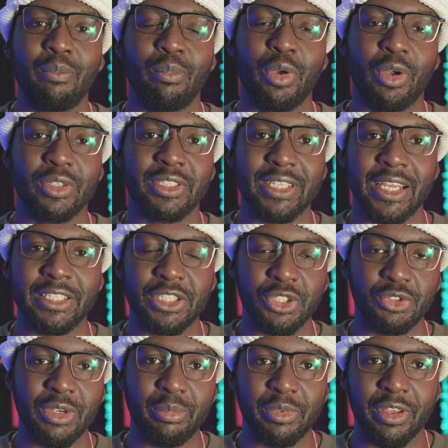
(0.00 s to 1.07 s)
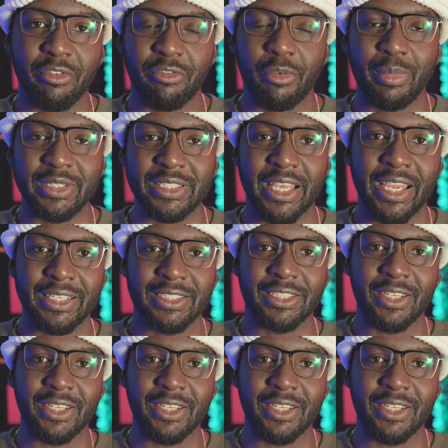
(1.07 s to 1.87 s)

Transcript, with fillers: because they had stripped it from its H.